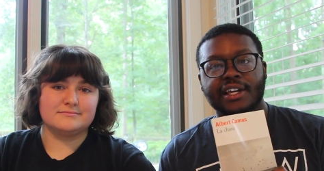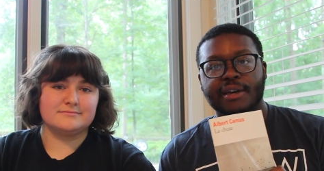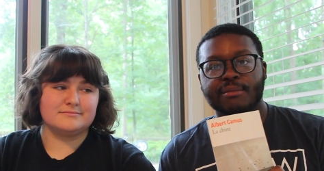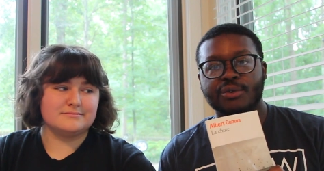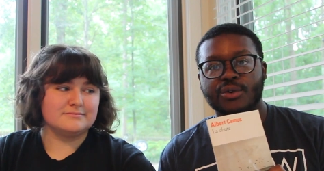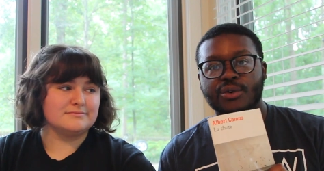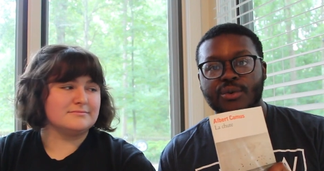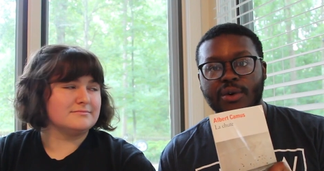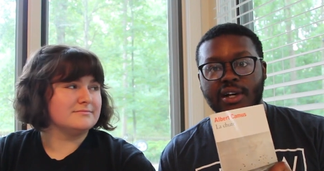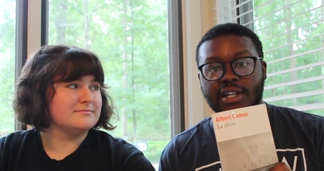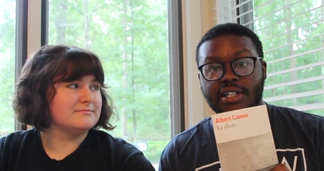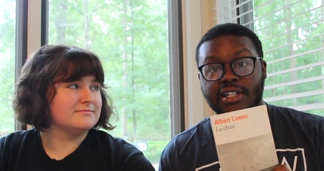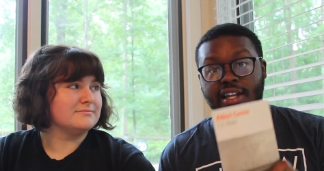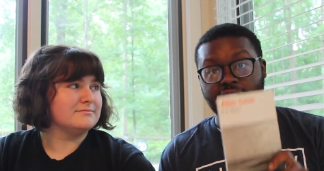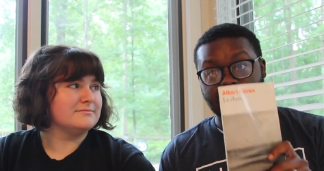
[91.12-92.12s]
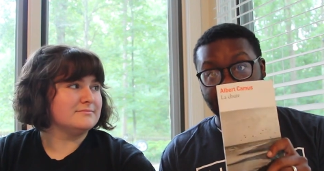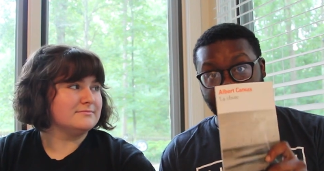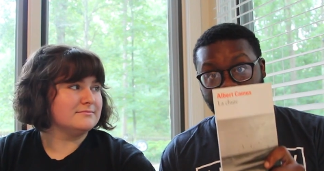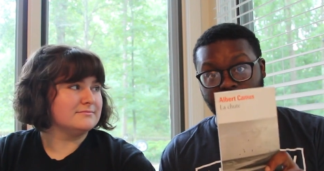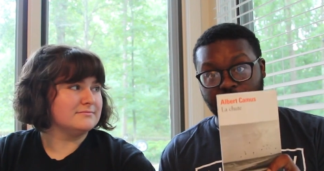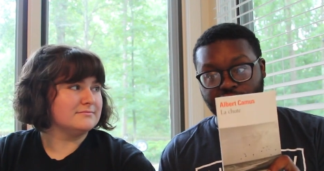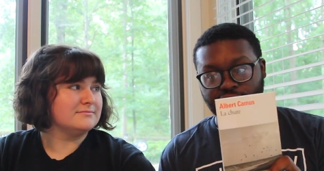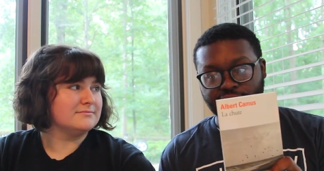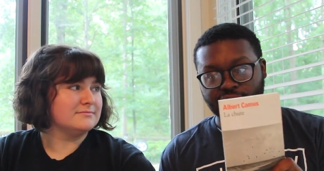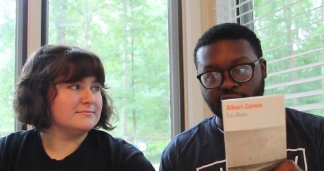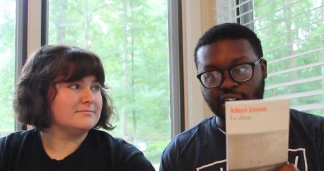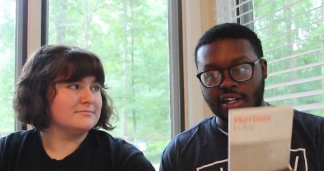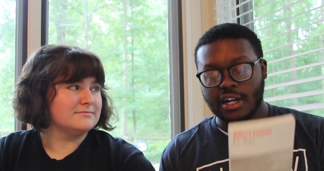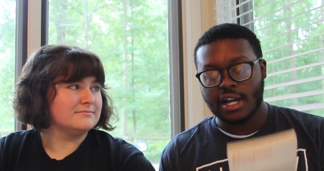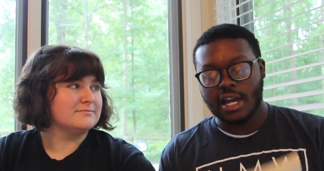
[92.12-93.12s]
Speaker 1: Camus was a
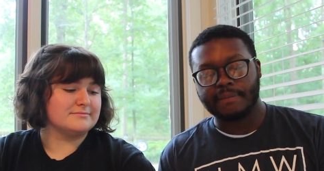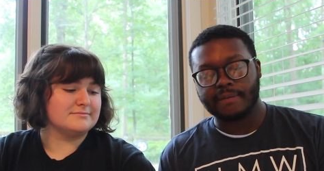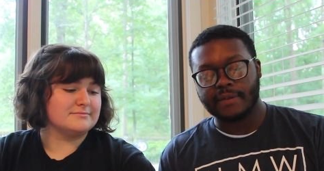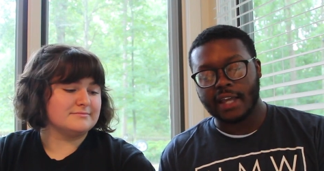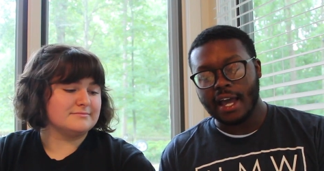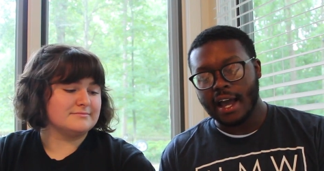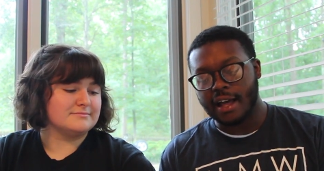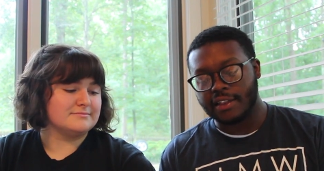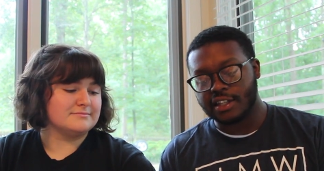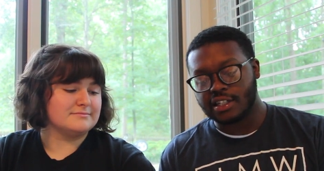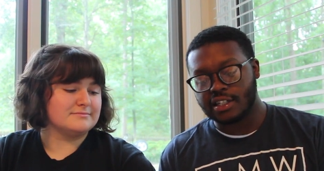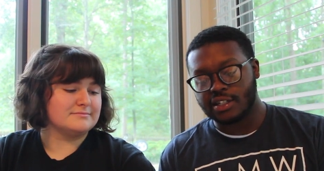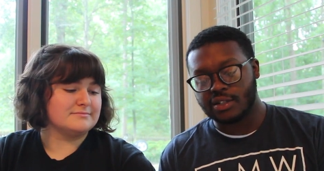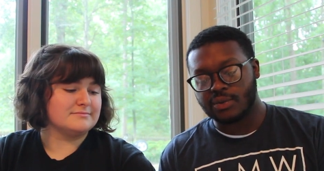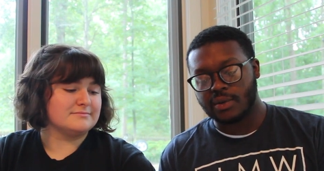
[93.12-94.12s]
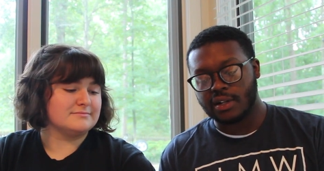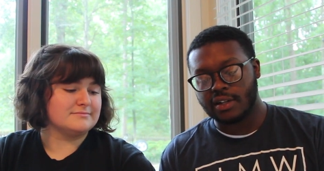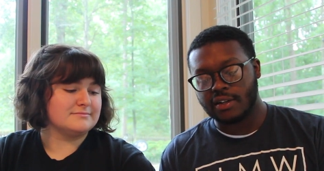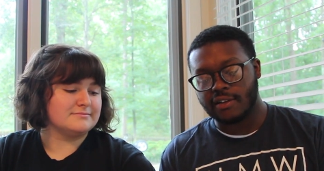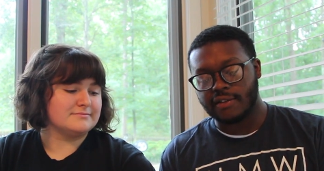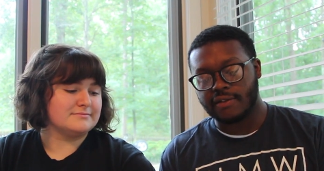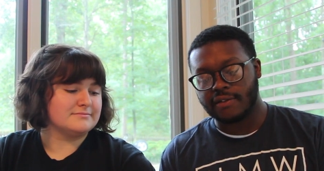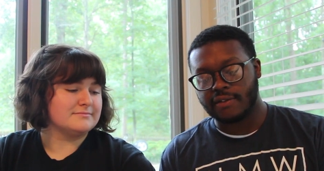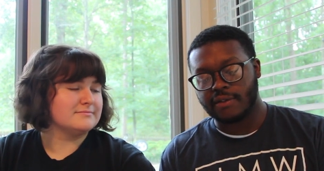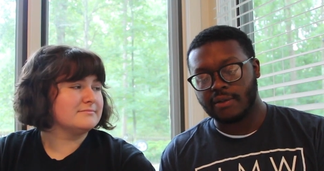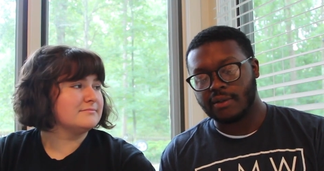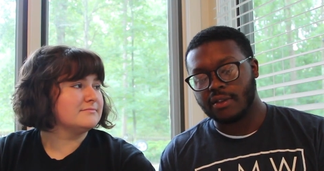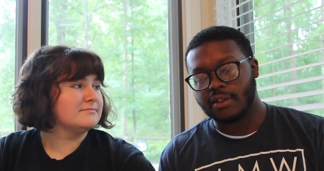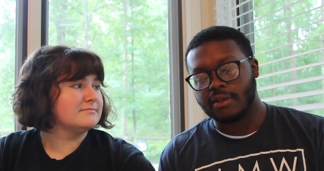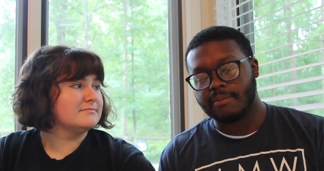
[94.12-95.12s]
philosopher. Yeah, this is one of
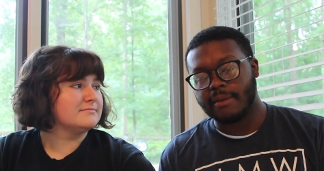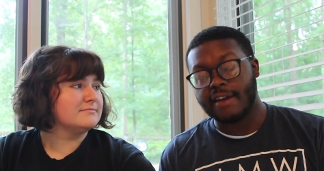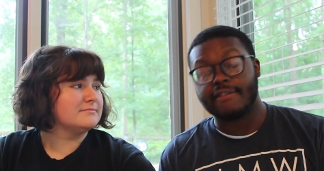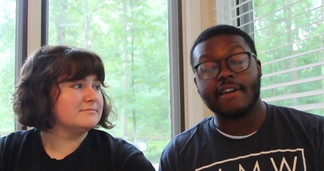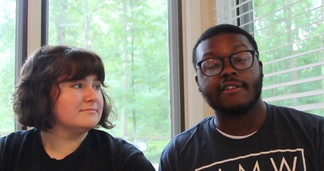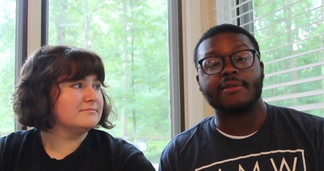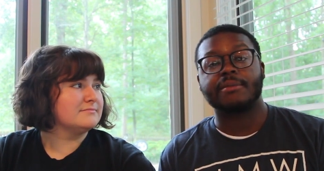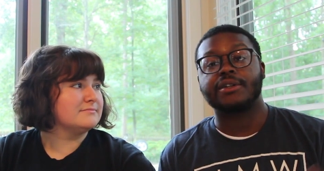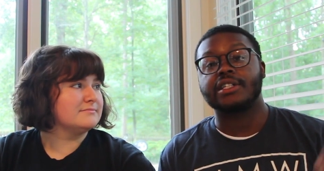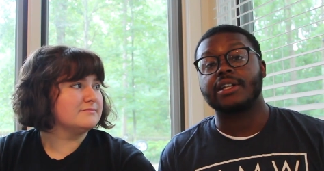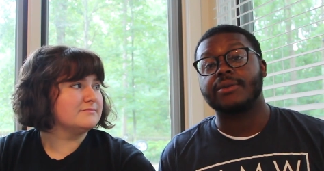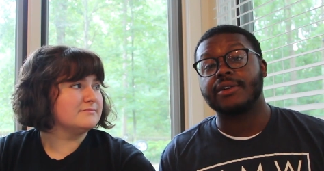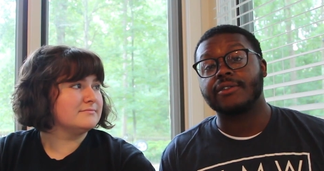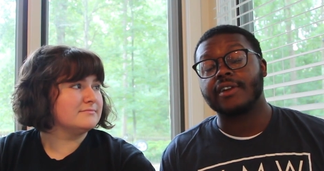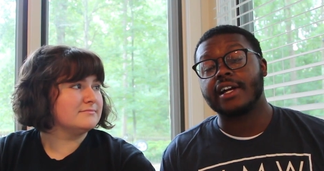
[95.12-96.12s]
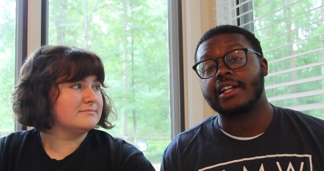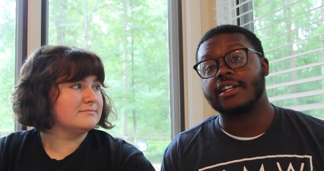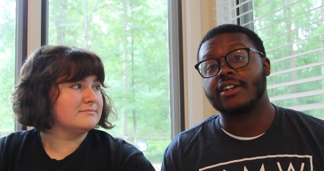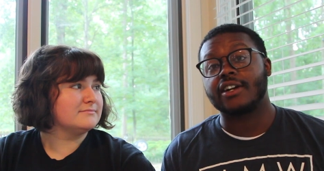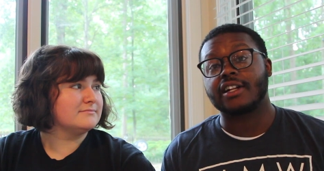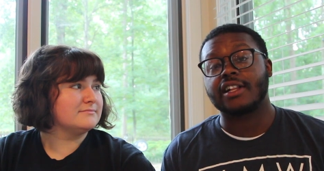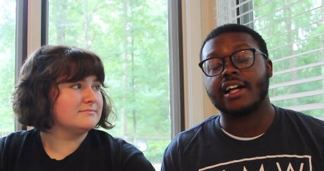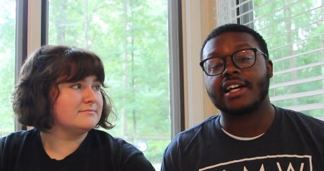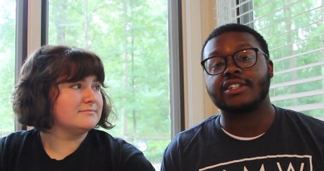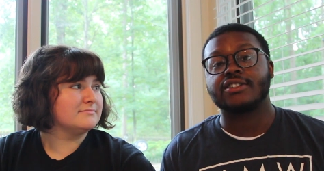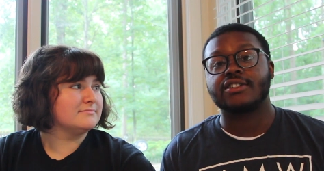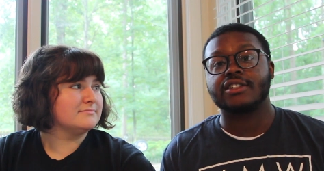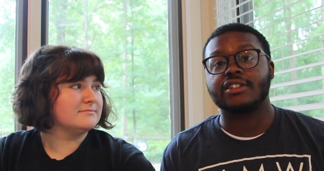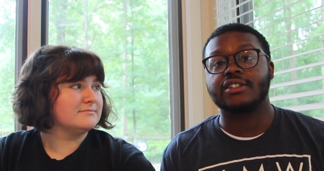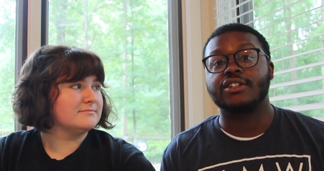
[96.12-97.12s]
my favorite books that we read in our class
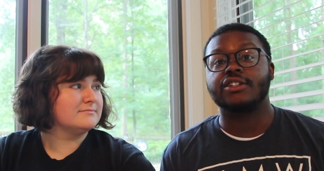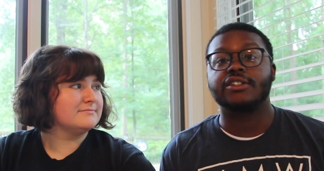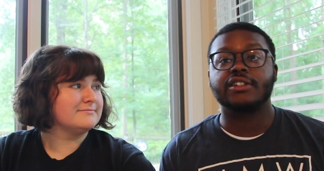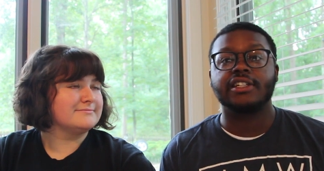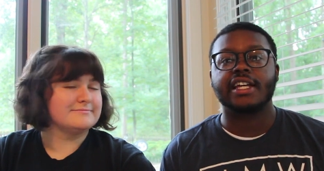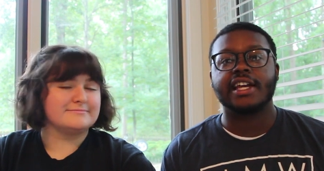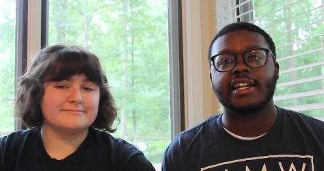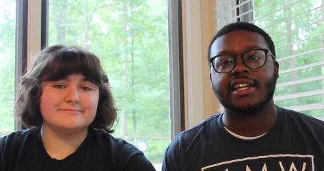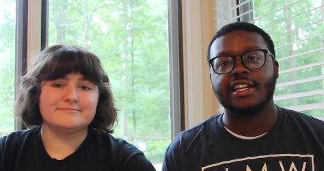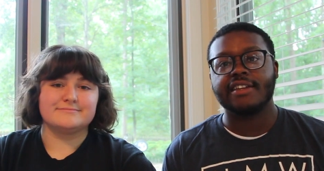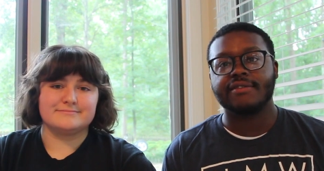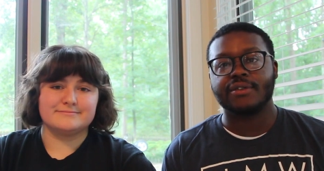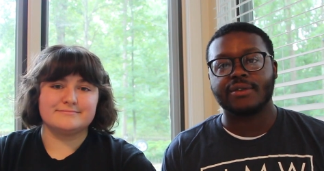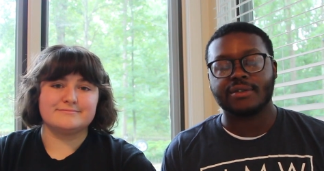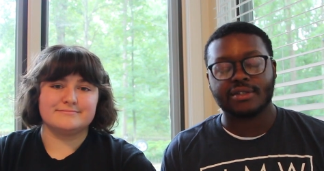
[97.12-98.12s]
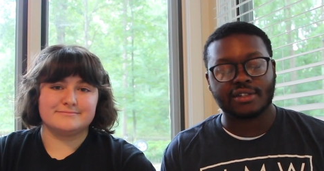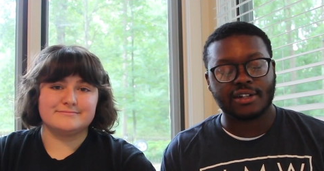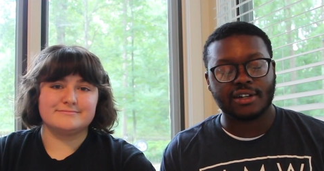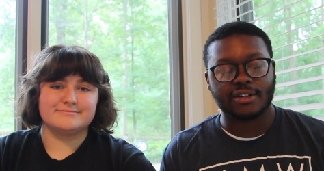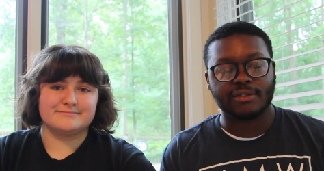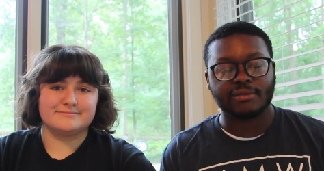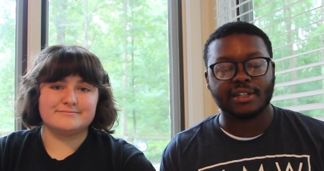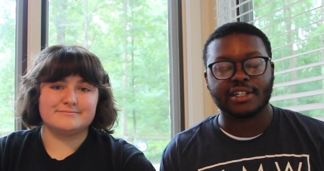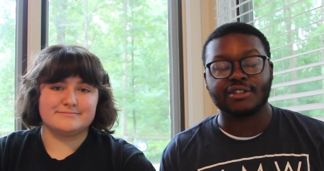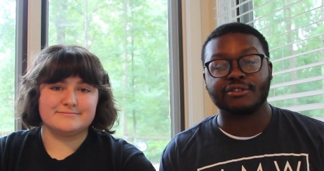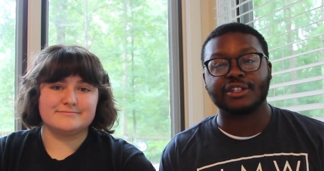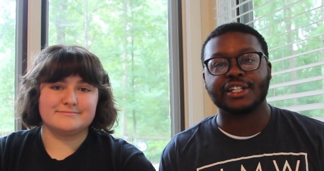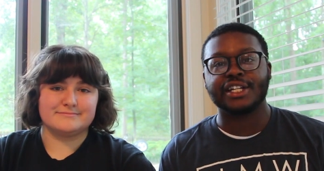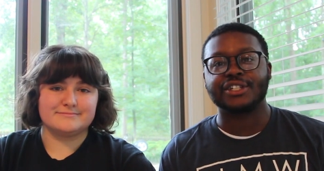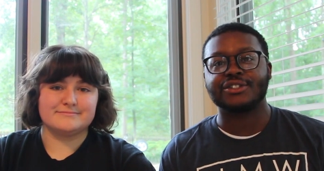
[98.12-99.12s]
on good and evil, so it's a
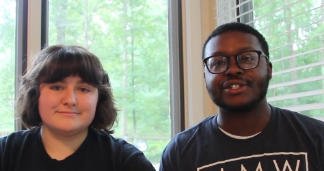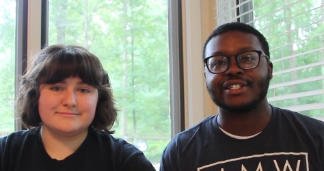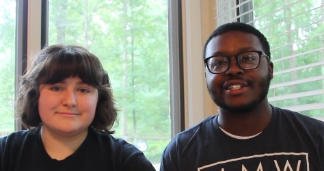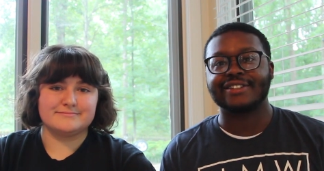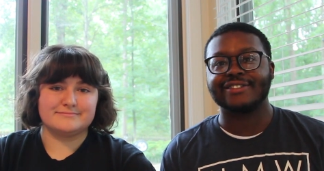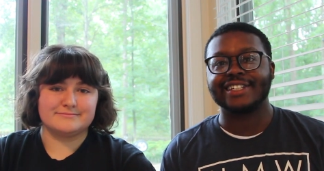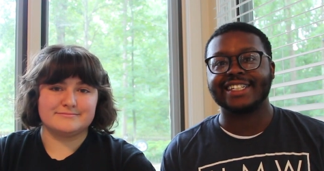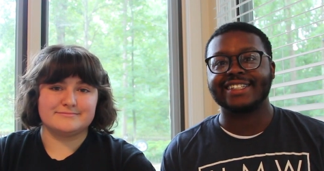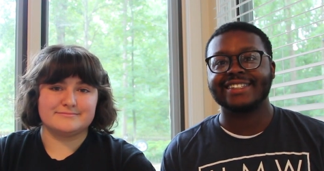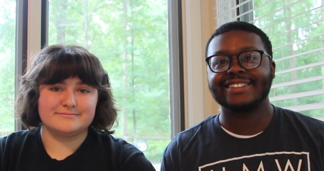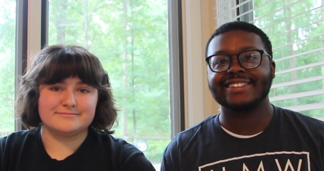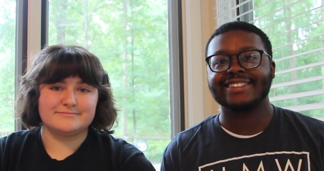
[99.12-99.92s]
really interesting read.